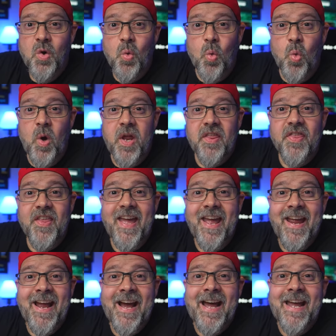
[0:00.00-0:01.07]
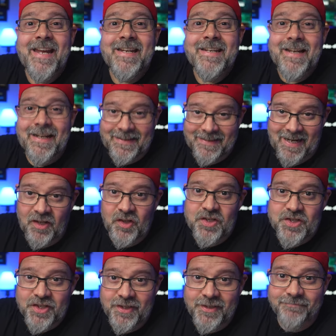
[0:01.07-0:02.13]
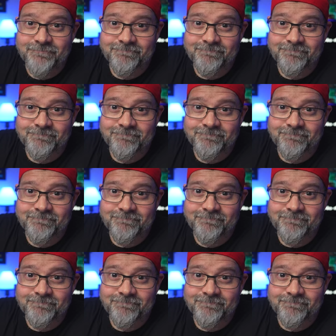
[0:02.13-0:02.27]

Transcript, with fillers: with AI technology.